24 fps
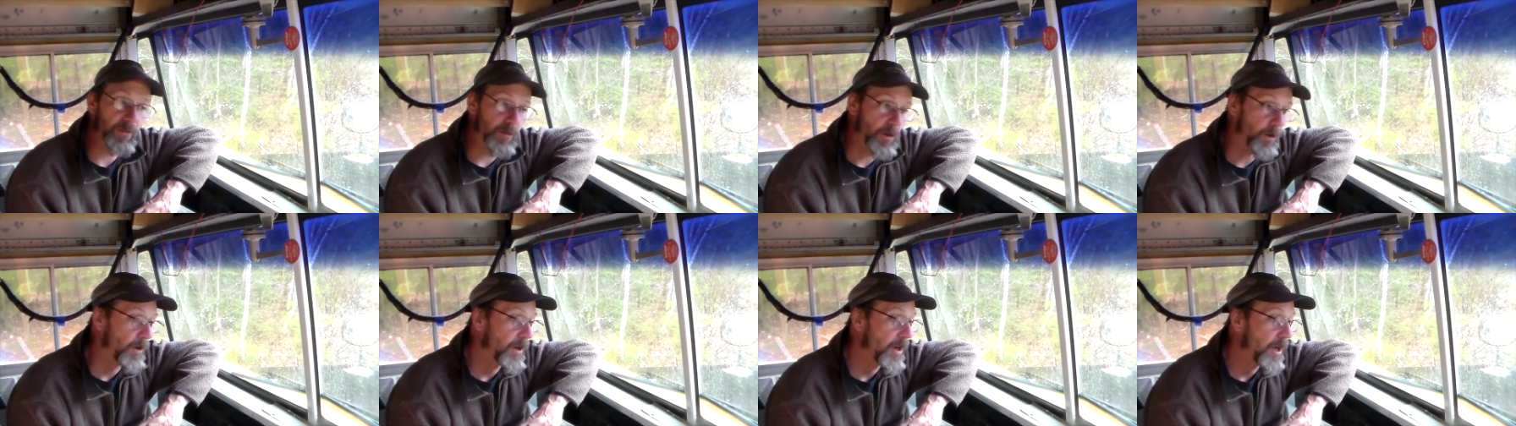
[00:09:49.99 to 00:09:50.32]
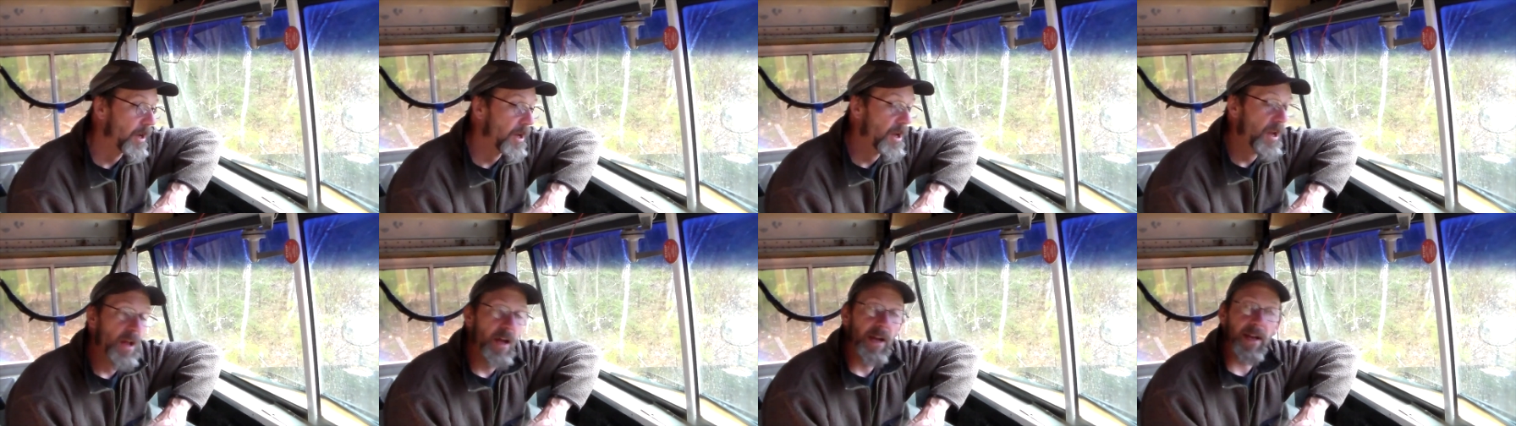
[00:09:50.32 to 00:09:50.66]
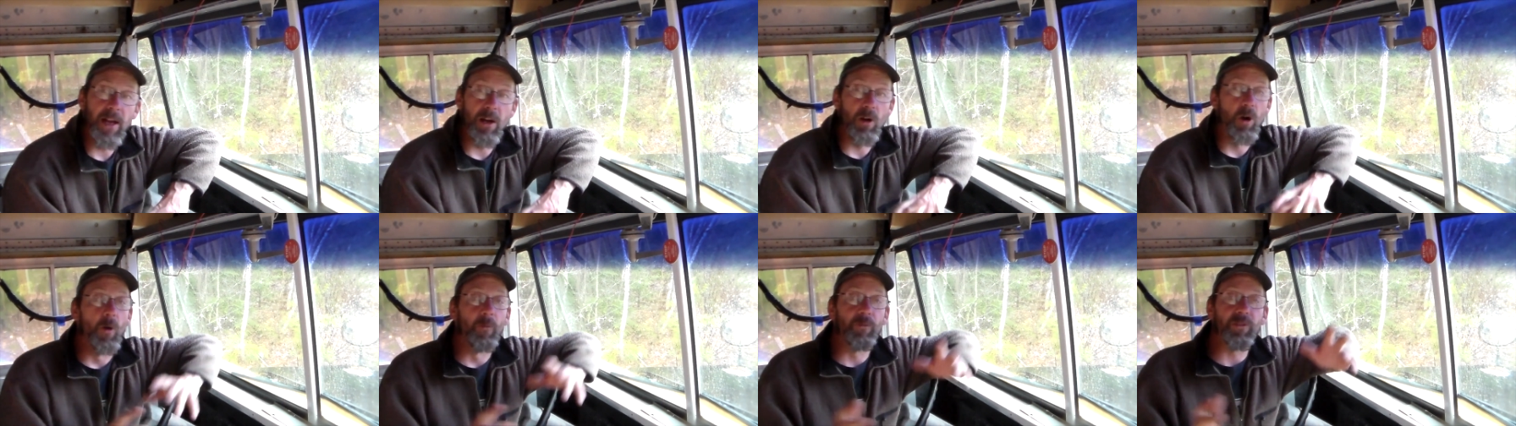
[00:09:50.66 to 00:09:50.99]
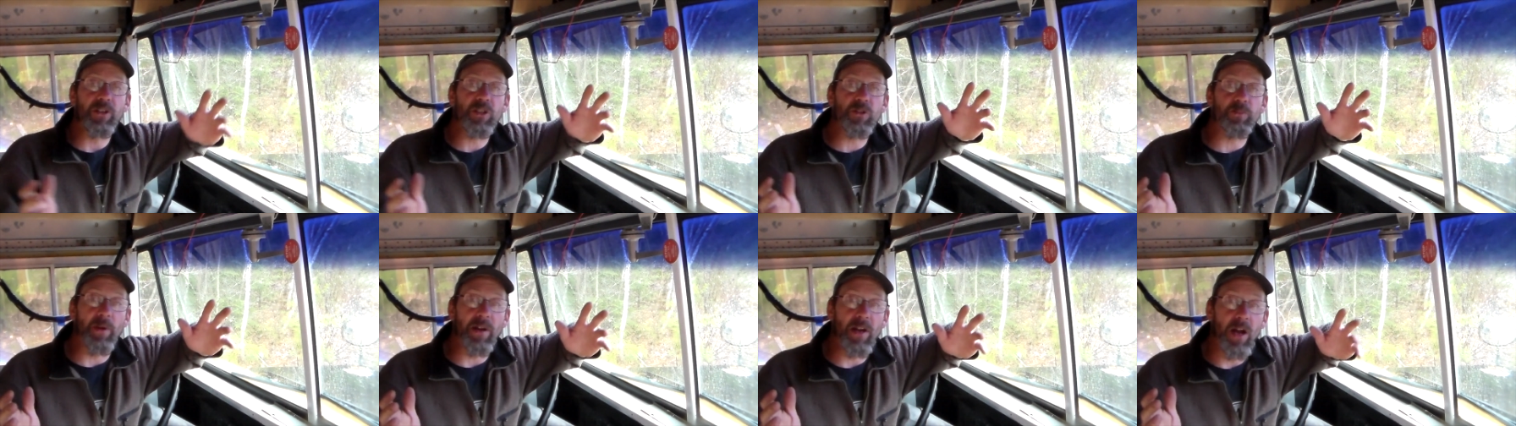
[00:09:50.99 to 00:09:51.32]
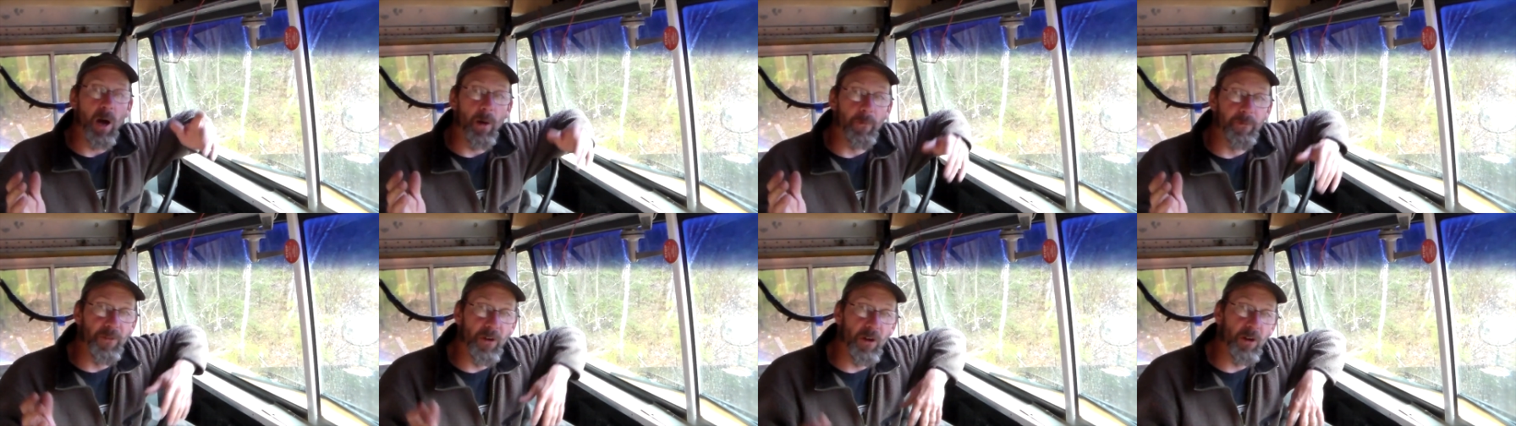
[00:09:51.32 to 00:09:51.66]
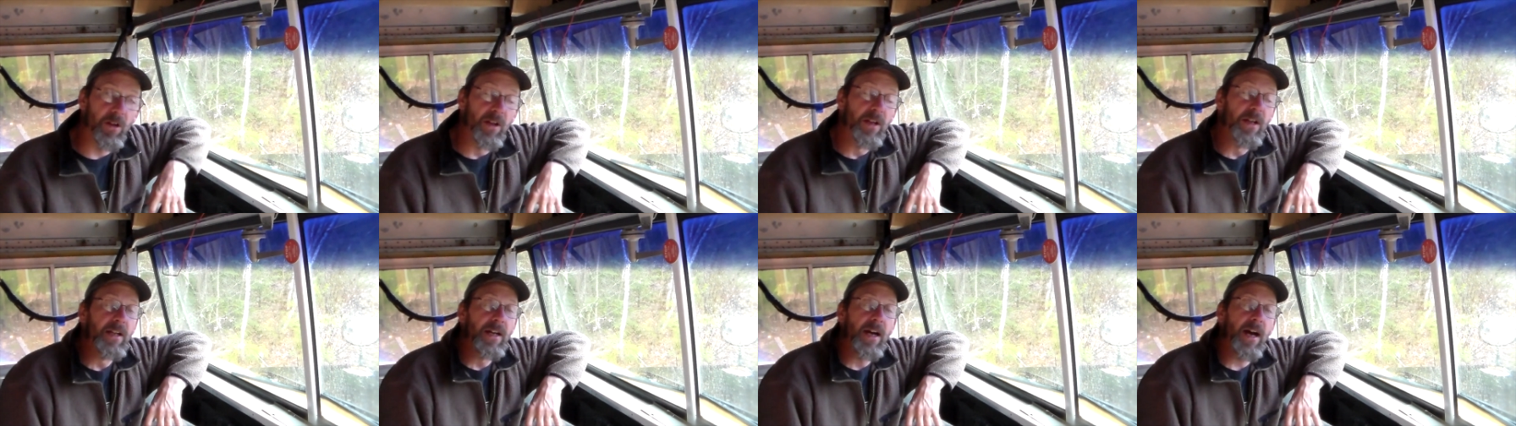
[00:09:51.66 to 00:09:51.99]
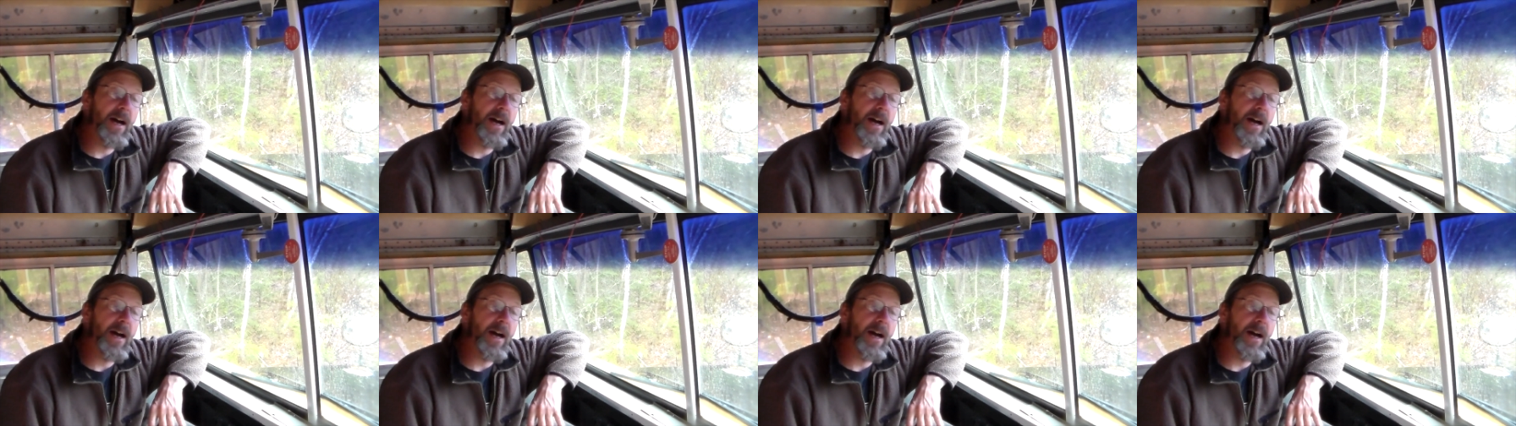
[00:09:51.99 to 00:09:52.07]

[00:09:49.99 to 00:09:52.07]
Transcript: So, again, hopefully it's been helpful.